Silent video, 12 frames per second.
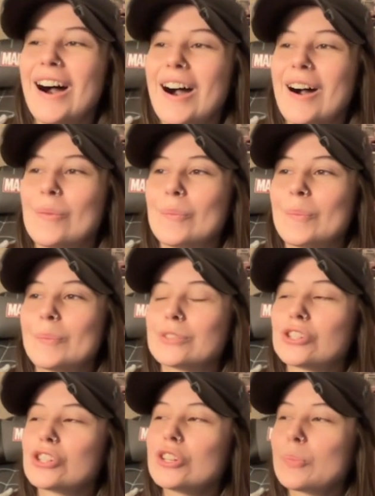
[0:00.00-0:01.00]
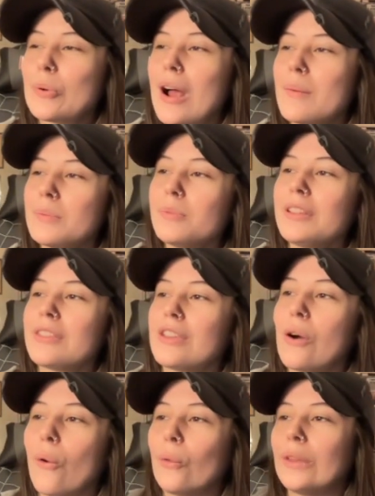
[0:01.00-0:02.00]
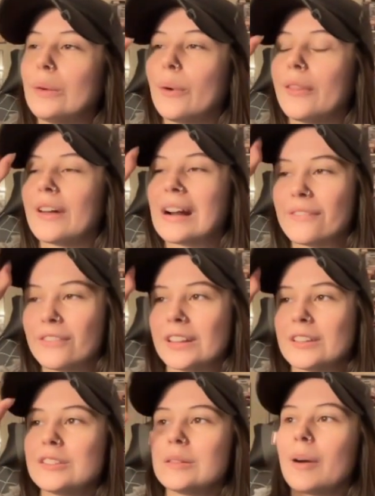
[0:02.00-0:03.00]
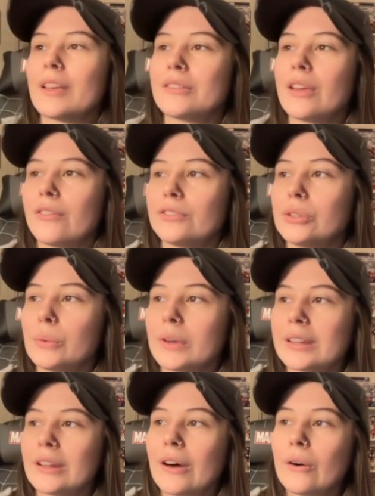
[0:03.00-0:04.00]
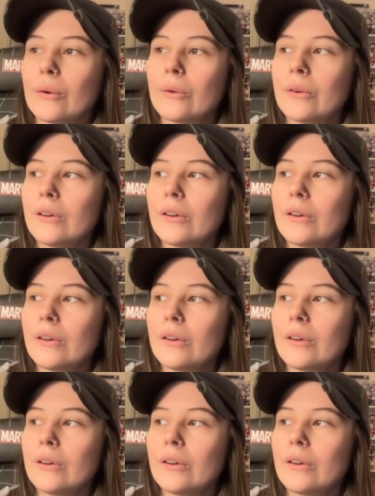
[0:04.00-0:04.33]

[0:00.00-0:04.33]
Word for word: um, she's probably the only one that I really see myself doing though,